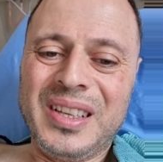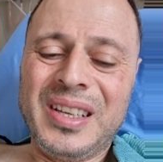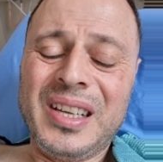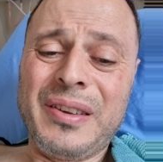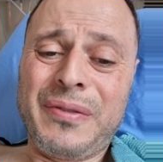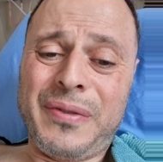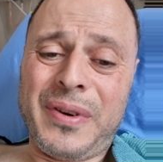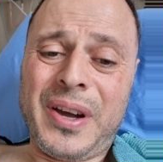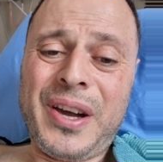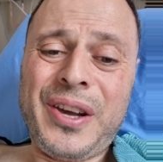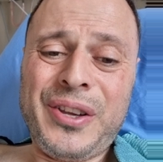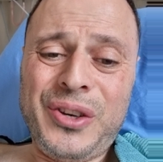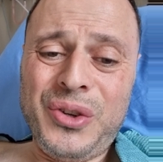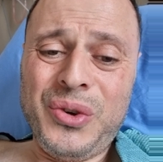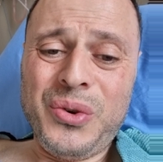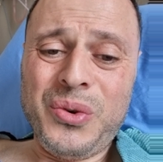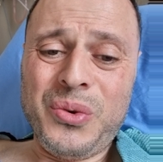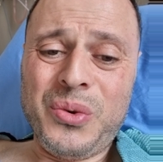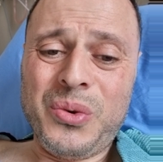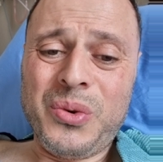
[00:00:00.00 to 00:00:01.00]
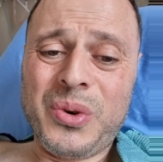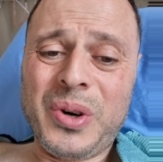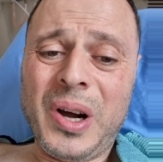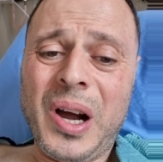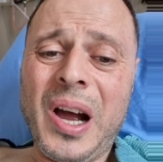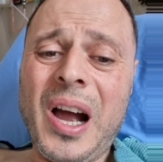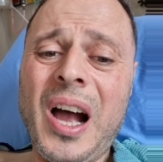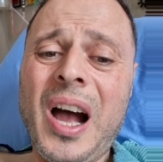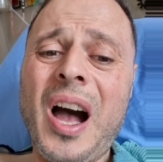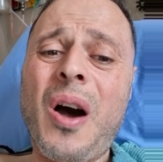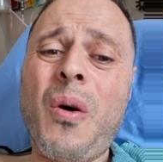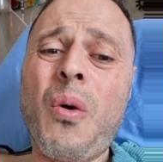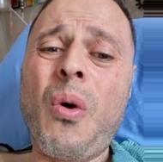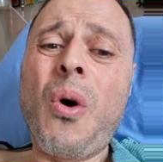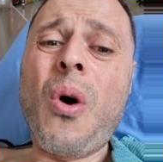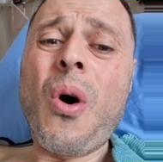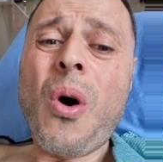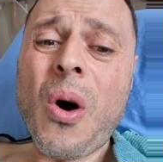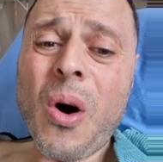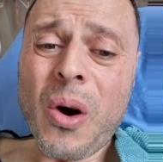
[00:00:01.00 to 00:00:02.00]
If I knew how
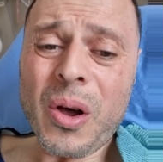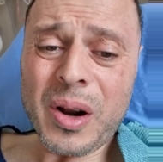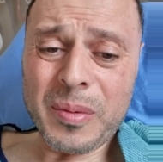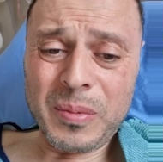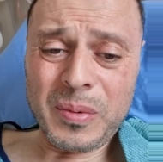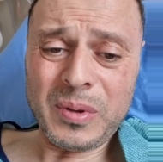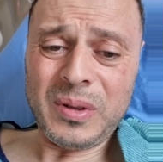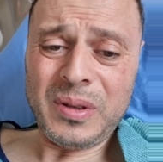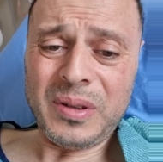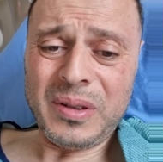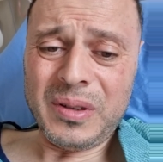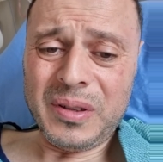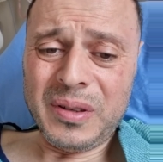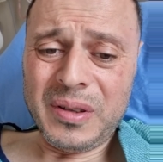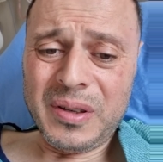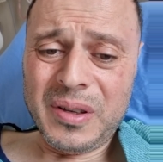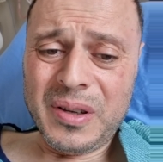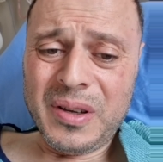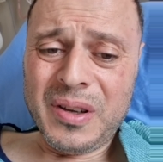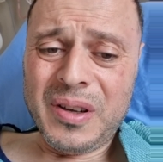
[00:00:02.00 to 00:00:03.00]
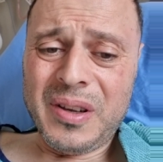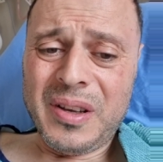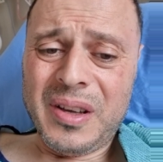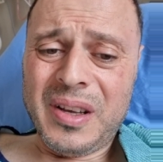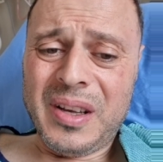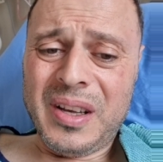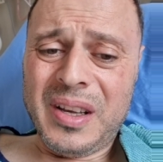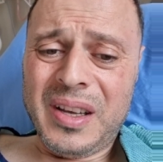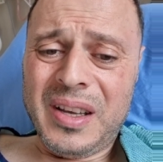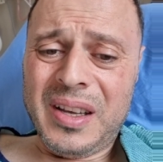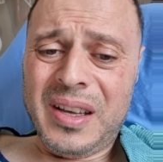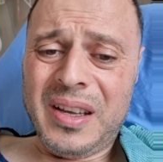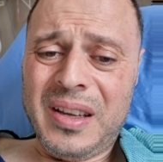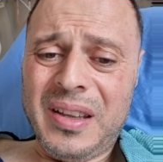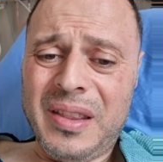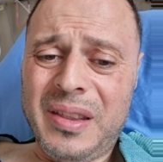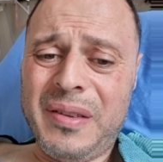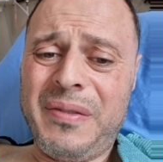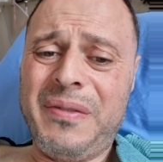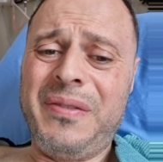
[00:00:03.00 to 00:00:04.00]
horrible
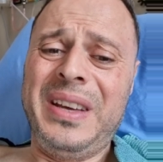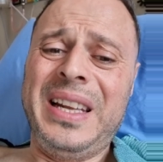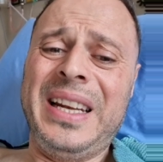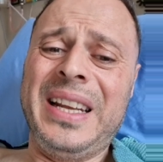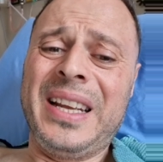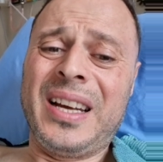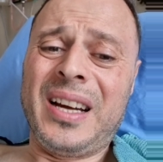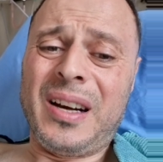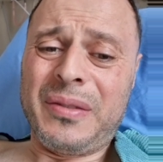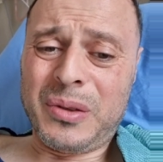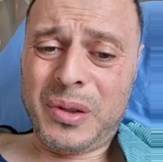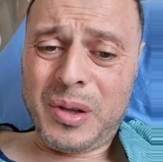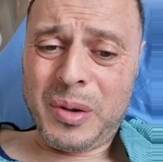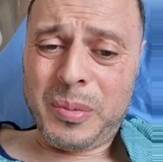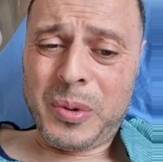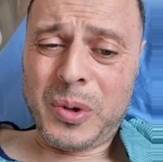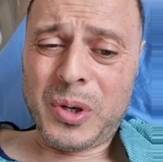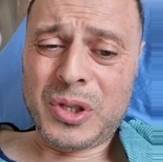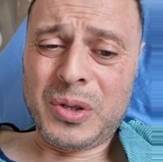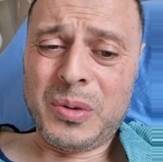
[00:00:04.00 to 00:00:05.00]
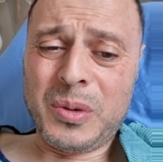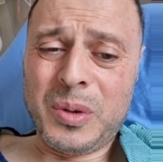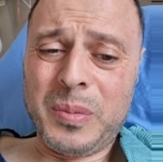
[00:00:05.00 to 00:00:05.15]
the feeling after the operation